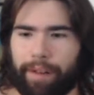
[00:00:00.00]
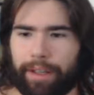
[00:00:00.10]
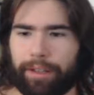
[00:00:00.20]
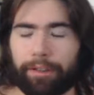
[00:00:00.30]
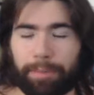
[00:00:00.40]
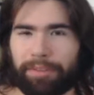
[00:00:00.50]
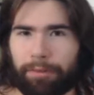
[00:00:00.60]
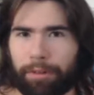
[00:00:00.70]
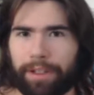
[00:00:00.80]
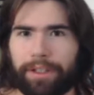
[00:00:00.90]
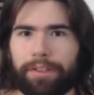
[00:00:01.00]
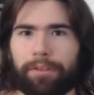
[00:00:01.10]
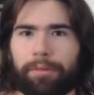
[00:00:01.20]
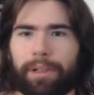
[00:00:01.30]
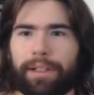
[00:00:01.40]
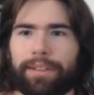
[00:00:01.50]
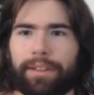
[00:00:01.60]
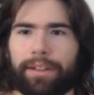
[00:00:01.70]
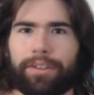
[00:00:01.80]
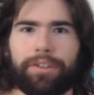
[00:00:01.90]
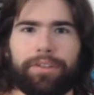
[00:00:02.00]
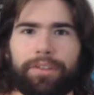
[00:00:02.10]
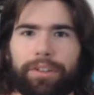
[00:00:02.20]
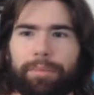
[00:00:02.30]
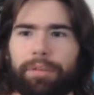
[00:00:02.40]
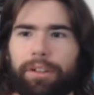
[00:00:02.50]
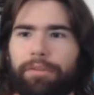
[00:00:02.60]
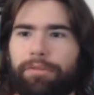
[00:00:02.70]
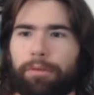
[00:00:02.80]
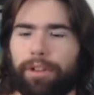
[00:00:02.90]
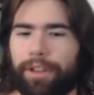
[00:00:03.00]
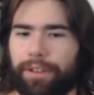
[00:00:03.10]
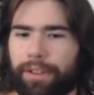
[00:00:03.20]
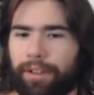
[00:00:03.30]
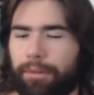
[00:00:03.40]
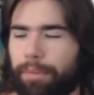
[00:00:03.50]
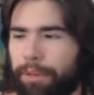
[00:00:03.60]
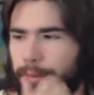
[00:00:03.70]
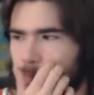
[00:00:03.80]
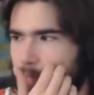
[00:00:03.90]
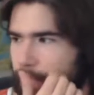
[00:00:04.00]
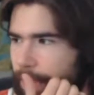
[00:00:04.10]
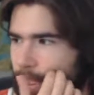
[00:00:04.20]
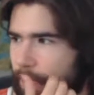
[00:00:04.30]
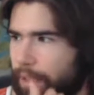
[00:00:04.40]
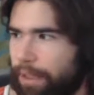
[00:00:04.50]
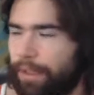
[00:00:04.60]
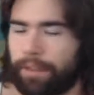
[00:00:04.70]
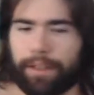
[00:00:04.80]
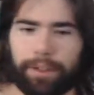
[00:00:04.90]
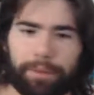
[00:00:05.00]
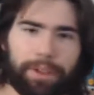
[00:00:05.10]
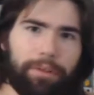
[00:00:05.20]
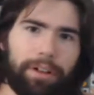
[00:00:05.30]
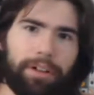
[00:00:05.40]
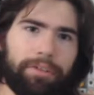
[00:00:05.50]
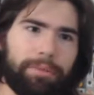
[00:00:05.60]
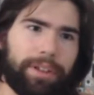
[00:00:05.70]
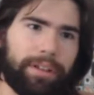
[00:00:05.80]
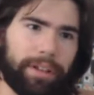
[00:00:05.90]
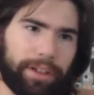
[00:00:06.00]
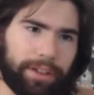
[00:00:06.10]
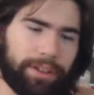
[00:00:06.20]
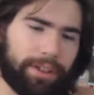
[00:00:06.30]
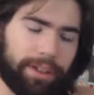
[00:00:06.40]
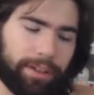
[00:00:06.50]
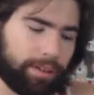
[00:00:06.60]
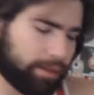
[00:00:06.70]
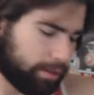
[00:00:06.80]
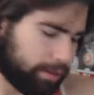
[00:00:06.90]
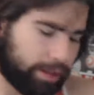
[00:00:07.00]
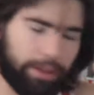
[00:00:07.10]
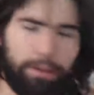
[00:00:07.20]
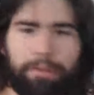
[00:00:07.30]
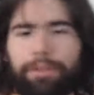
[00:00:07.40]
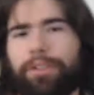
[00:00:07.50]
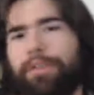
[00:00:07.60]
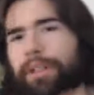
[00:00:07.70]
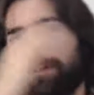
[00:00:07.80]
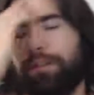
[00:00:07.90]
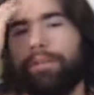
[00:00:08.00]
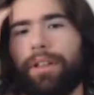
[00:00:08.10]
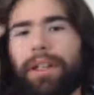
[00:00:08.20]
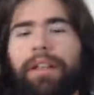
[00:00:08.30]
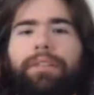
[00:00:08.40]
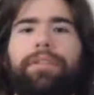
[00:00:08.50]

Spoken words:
Could be 4 days still, but I'd say it's just below 4 days now. But that's what's going on with me, guys, and thank you all for tuning in if you have.